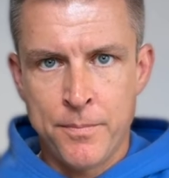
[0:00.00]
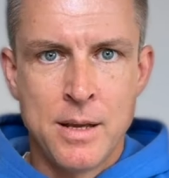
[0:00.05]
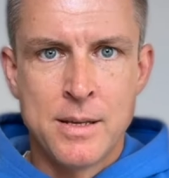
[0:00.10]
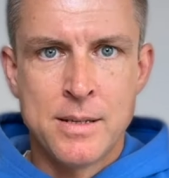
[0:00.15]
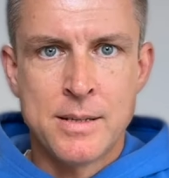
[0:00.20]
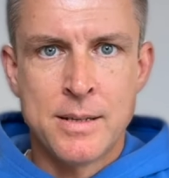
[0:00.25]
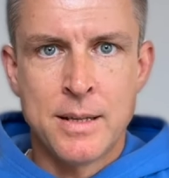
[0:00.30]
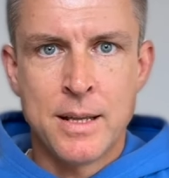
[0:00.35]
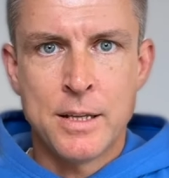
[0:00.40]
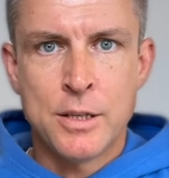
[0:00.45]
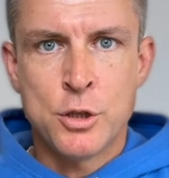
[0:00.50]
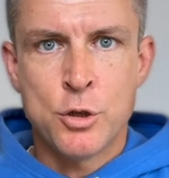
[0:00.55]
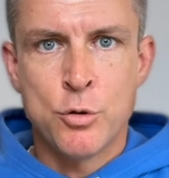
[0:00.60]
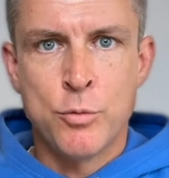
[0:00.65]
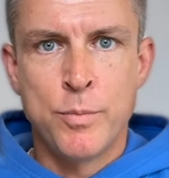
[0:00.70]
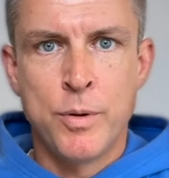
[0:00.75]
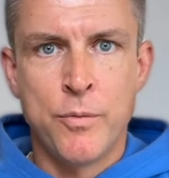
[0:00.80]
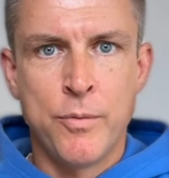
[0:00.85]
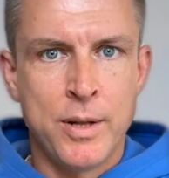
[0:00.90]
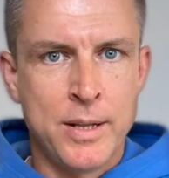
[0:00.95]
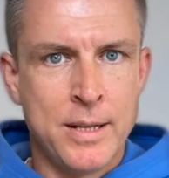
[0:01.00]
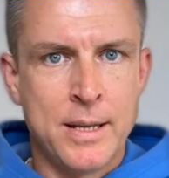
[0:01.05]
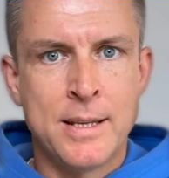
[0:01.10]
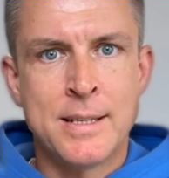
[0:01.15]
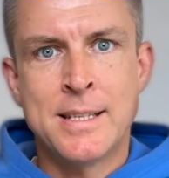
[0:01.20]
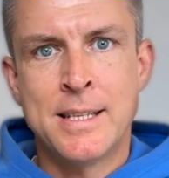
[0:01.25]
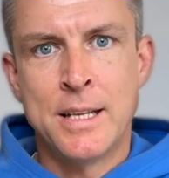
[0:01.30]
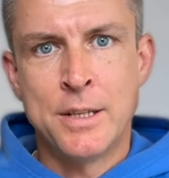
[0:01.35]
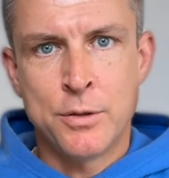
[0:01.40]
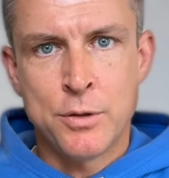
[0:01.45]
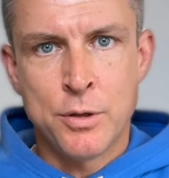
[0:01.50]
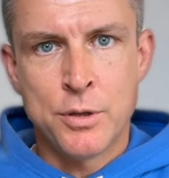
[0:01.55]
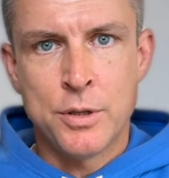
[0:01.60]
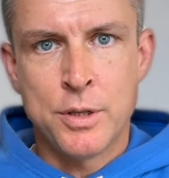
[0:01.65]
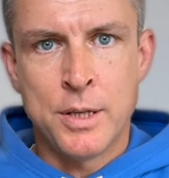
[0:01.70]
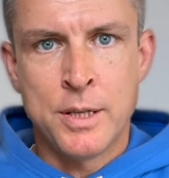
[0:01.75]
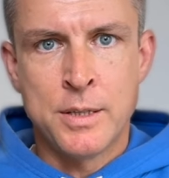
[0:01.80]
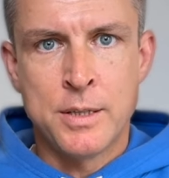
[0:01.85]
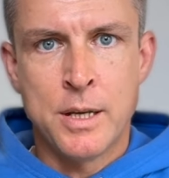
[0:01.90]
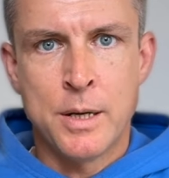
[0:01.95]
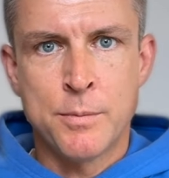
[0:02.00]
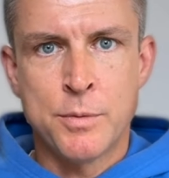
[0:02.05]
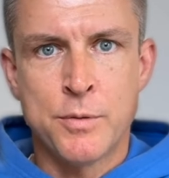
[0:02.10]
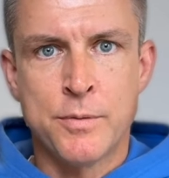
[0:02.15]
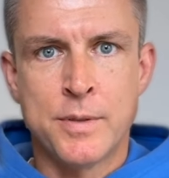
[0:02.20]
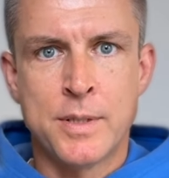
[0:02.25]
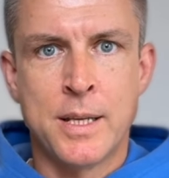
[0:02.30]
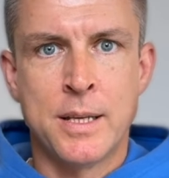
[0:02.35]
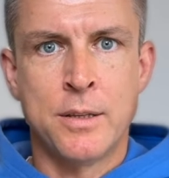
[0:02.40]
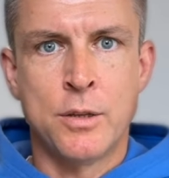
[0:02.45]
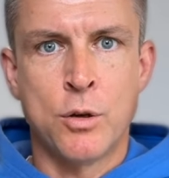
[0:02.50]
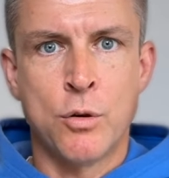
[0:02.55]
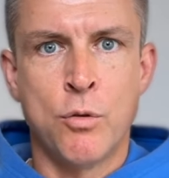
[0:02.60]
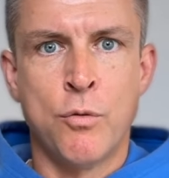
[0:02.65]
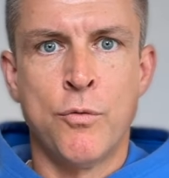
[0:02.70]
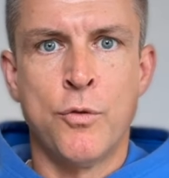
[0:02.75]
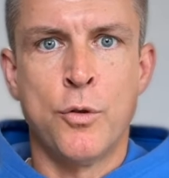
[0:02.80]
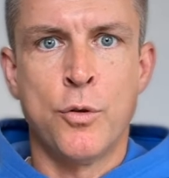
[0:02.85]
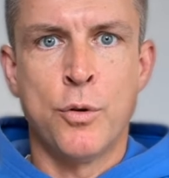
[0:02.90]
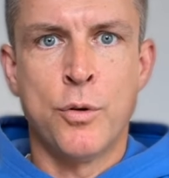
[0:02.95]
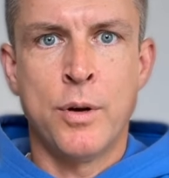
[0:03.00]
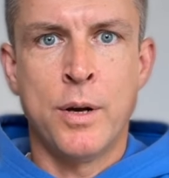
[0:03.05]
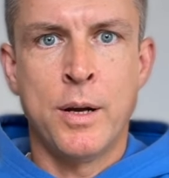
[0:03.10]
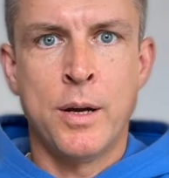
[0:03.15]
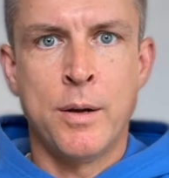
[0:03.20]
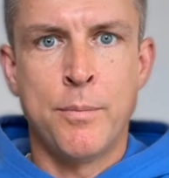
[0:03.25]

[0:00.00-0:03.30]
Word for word: The lens should be well centered in terms of center of your uh,